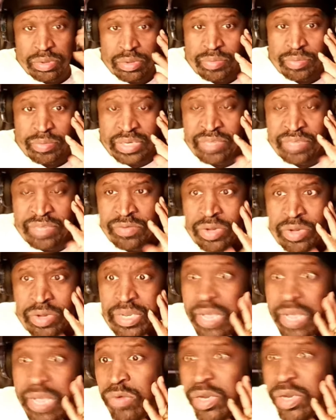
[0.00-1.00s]
But even though
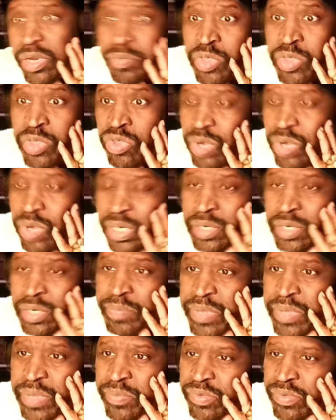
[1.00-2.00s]
like, well, the majority of the
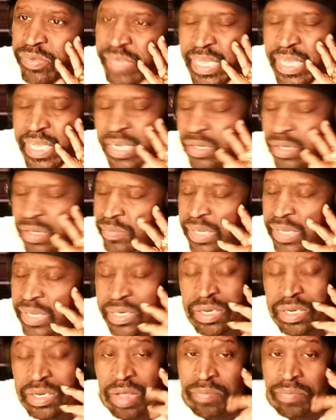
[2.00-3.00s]
people saying it, man,
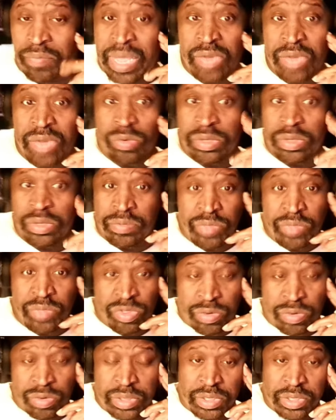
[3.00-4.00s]
it don't matter what the
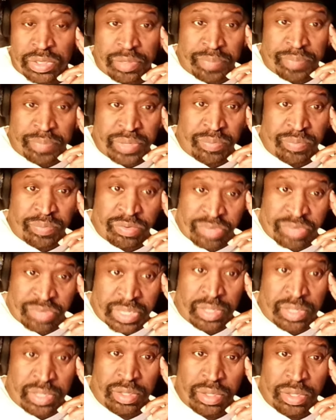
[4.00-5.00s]
majority of the people
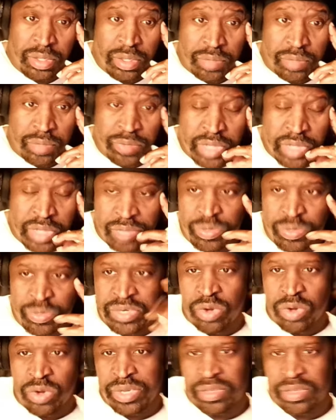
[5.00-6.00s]
saying because we
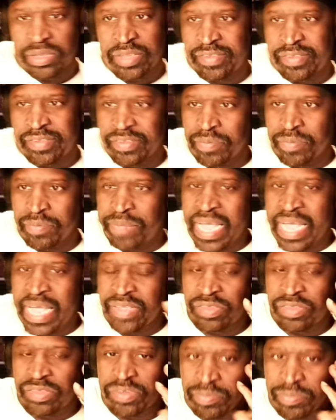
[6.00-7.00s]
know that this is a
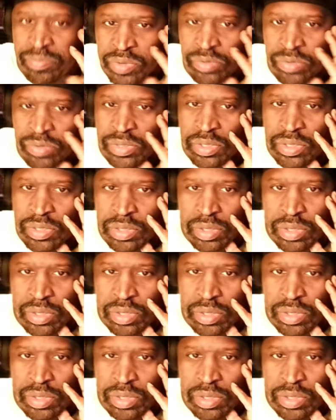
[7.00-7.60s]
biased community.